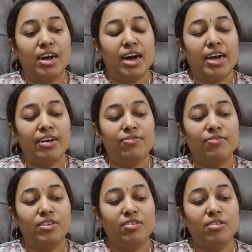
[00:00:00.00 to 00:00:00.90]
I
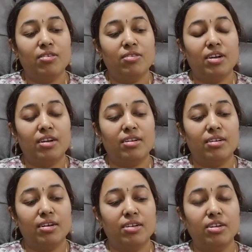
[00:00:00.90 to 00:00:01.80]
have just now started
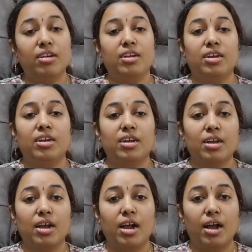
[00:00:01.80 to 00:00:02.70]
a journey
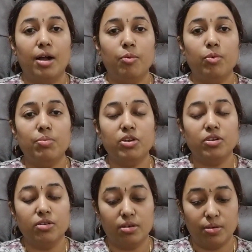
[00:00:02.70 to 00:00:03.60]
with my
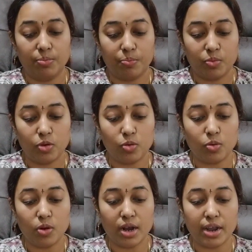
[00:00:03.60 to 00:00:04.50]
children
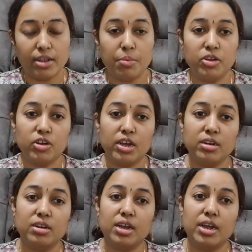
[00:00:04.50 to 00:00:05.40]
to get them
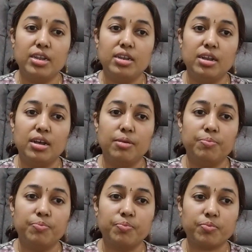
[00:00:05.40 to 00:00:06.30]
educated in
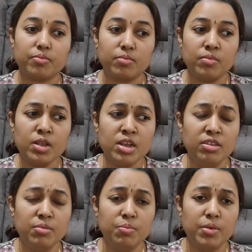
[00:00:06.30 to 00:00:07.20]

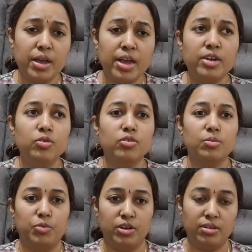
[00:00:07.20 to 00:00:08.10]
some Hindu
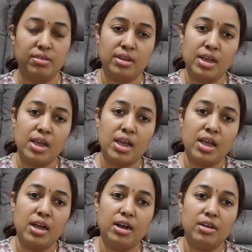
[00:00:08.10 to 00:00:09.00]
scriptures,
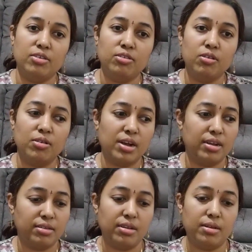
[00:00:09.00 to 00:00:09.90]

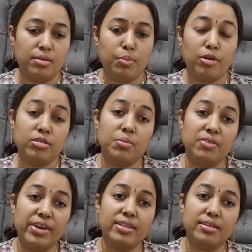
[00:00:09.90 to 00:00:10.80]
slokas, and possibly
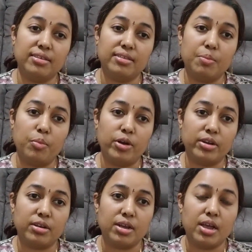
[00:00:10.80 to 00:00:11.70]
Vedas at some
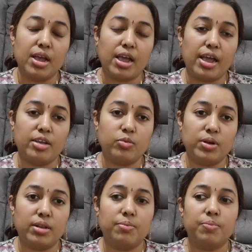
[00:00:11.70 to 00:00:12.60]
point as
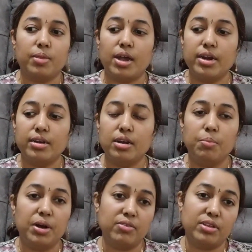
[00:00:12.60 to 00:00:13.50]
well, and
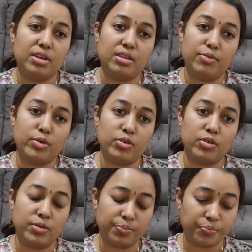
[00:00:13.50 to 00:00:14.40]
Bhagavad Gita for sure.